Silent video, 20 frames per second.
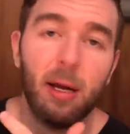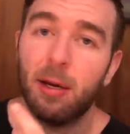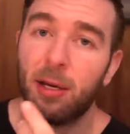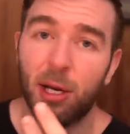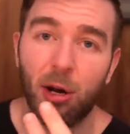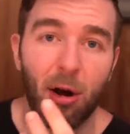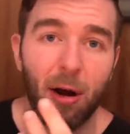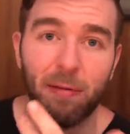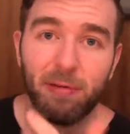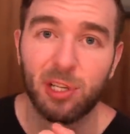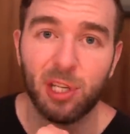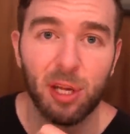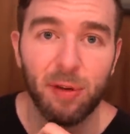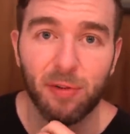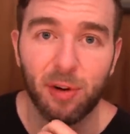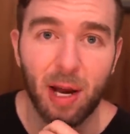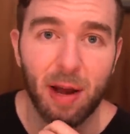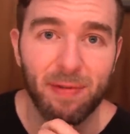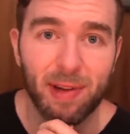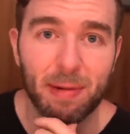You know, obviously if
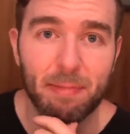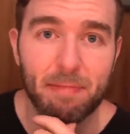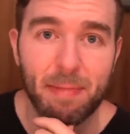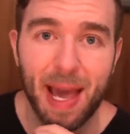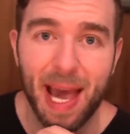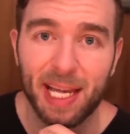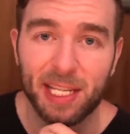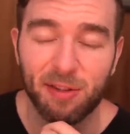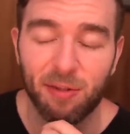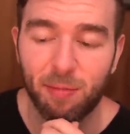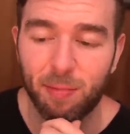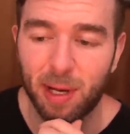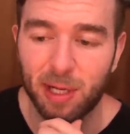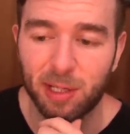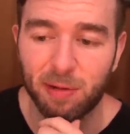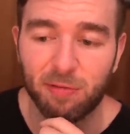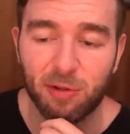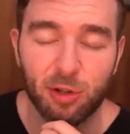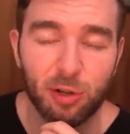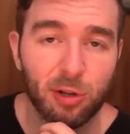you're having massive
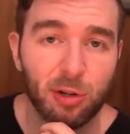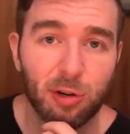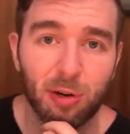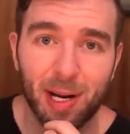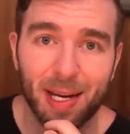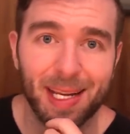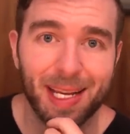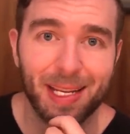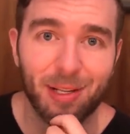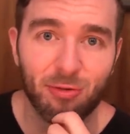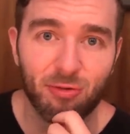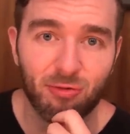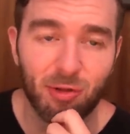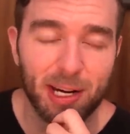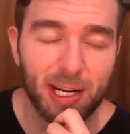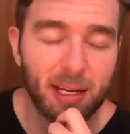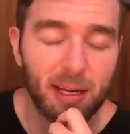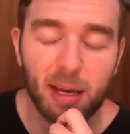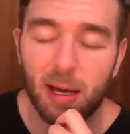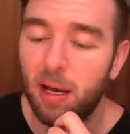amounts of sugar in a
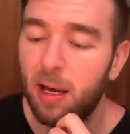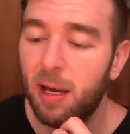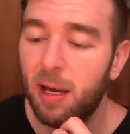drink